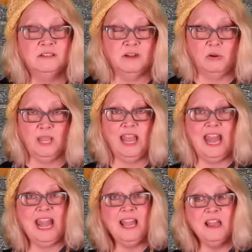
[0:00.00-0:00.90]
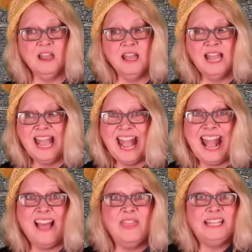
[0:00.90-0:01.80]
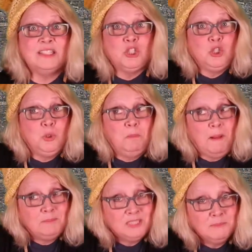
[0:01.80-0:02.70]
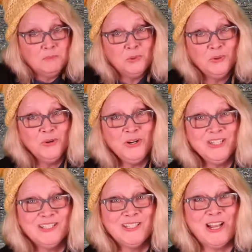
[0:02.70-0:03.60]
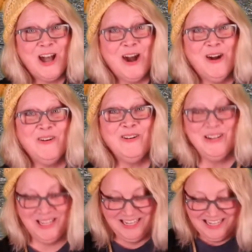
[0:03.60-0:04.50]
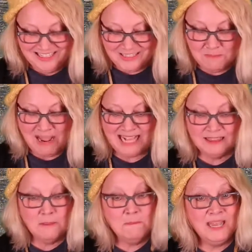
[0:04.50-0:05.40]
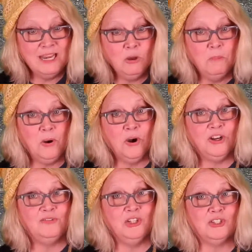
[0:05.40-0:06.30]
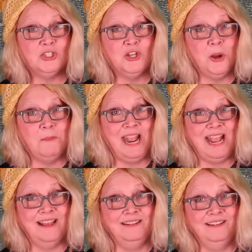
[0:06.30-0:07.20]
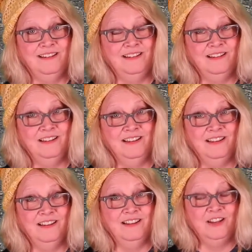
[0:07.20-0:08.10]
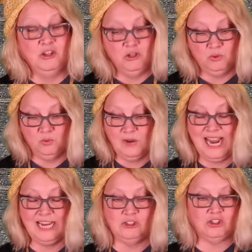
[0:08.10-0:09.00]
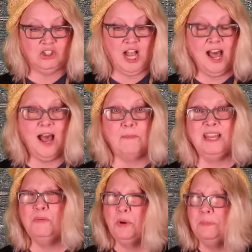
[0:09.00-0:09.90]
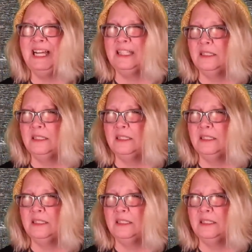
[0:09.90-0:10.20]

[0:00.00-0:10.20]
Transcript: okay? And then scoop up some more snow to make the middle part of your snowman. Great job. It will be a